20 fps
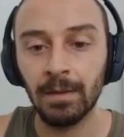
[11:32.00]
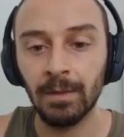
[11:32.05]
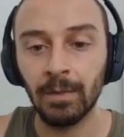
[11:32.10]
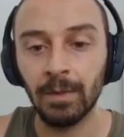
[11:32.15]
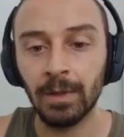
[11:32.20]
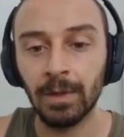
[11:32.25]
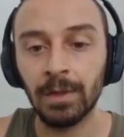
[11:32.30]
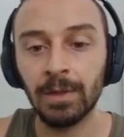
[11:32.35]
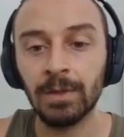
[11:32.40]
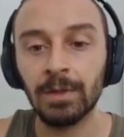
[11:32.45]
We
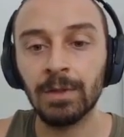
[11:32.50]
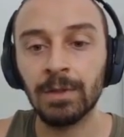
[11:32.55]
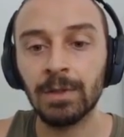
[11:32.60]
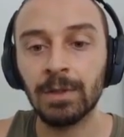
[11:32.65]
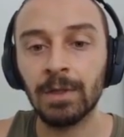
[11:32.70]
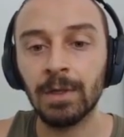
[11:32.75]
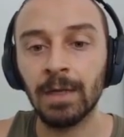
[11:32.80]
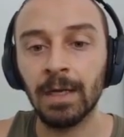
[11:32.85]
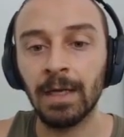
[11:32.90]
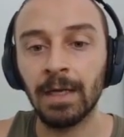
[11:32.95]
could
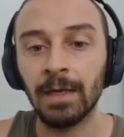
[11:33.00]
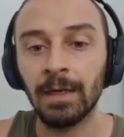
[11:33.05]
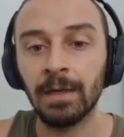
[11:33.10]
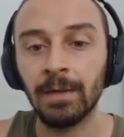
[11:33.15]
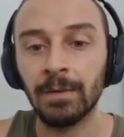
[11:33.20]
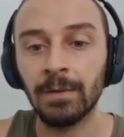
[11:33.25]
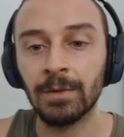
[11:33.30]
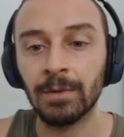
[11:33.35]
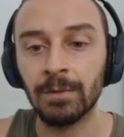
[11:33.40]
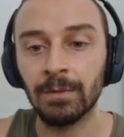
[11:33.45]
2-star Annie,
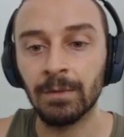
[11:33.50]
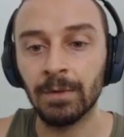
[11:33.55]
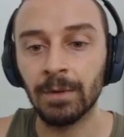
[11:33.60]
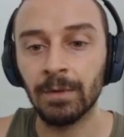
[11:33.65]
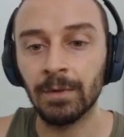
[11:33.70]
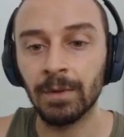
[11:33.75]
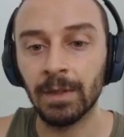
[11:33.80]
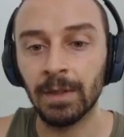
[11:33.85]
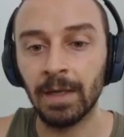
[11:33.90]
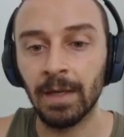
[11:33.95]
which would be
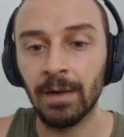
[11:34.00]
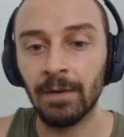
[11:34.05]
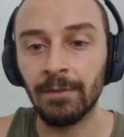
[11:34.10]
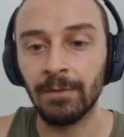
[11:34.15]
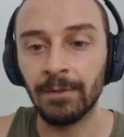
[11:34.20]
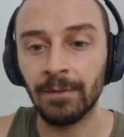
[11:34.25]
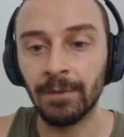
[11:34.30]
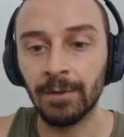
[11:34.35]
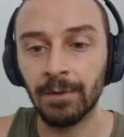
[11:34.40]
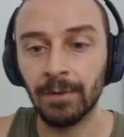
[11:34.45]
really
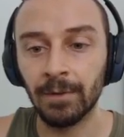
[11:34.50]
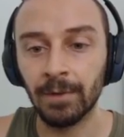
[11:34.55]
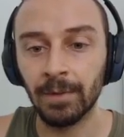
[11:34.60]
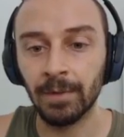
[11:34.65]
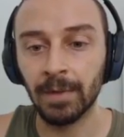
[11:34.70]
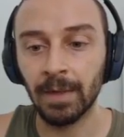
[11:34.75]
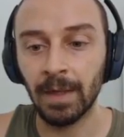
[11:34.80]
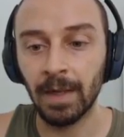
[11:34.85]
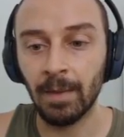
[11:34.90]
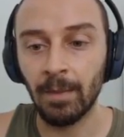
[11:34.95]
helpful, or
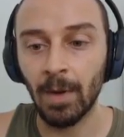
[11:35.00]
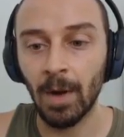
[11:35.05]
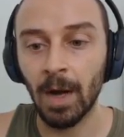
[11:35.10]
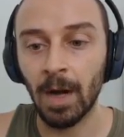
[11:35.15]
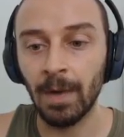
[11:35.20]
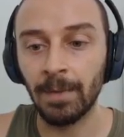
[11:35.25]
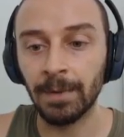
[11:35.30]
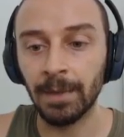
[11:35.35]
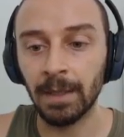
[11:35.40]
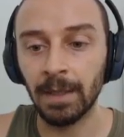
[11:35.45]
like a
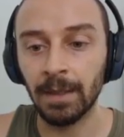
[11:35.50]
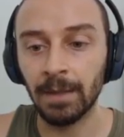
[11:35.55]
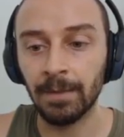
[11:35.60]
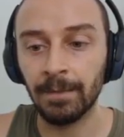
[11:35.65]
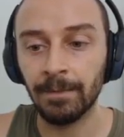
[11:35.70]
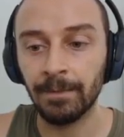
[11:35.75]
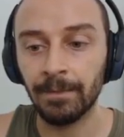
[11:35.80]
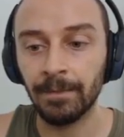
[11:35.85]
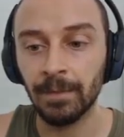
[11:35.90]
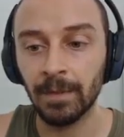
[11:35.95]
Poppy
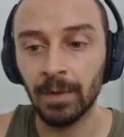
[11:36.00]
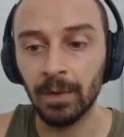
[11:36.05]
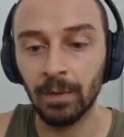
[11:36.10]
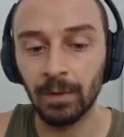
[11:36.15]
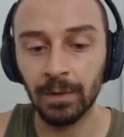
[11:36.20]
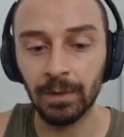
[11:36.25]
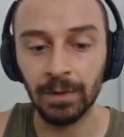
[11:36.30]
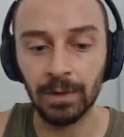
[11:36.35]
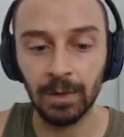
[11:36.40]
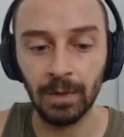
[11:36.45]
or
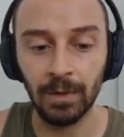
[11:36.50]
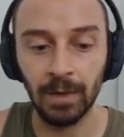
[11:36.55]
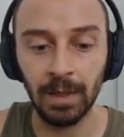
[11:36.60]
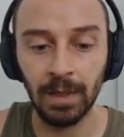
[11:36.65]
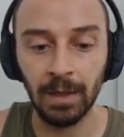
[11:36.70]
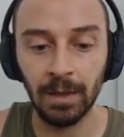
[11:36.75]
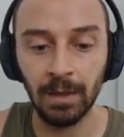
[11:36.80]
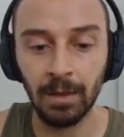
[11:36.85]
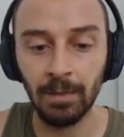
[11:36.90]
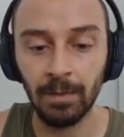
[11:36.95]
the Zoe
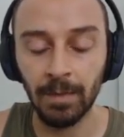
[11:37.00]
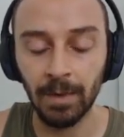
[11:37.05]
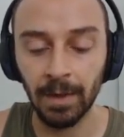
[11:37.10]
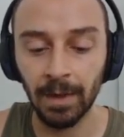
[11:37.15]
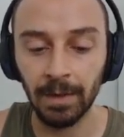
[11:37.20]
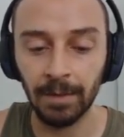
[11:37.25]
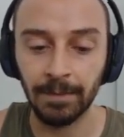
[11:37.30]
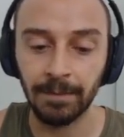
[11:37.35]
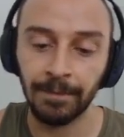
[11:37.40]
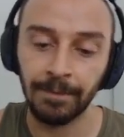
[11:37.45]
here,
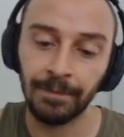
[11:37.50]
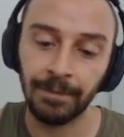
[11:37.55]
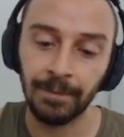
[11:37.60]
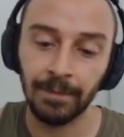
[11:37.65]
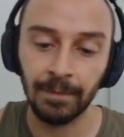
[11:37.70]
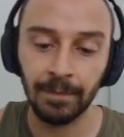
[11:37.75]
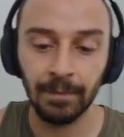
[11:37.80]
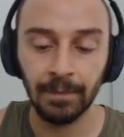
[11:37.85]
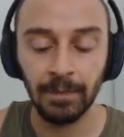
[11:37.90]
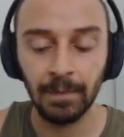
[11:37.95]
but
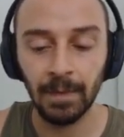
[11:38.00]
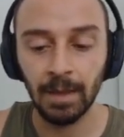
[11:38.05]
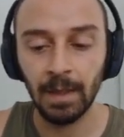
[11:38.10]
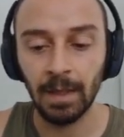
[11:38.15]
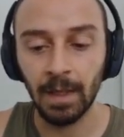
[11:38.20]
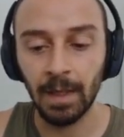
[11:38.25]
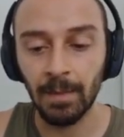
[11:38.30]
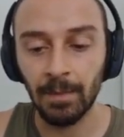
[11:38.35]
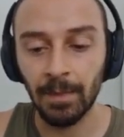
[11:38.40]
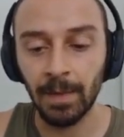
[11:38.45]

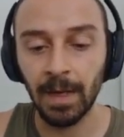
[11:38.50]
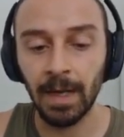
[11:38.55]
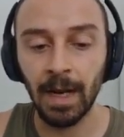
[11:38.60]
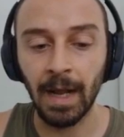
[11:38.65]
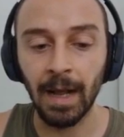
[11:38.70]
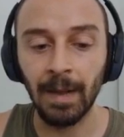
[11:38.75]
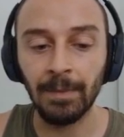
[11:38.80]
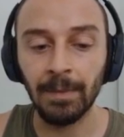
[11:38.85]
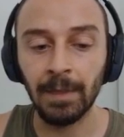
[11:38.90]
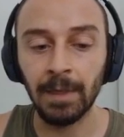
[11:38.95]
it might
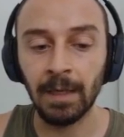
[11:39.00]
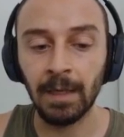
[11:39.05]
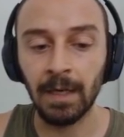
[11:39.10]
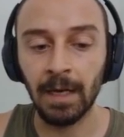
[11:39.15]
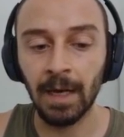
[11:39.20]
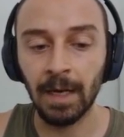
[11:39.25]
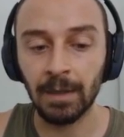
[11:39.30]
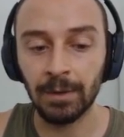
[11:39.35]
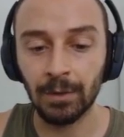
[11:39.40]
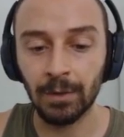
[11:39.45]
happen in a
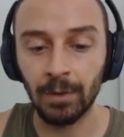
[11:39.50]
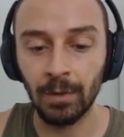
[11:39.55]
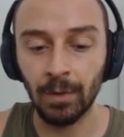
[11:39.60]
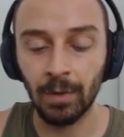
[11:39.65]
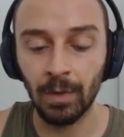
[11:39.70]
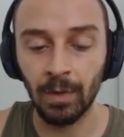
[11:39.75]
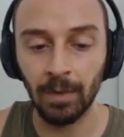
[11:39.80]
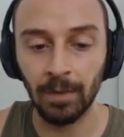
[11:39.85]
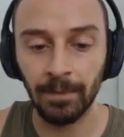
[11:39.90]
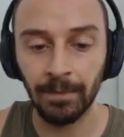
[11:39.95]
natural
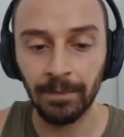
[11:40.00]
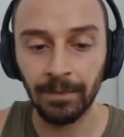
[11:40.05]
roll.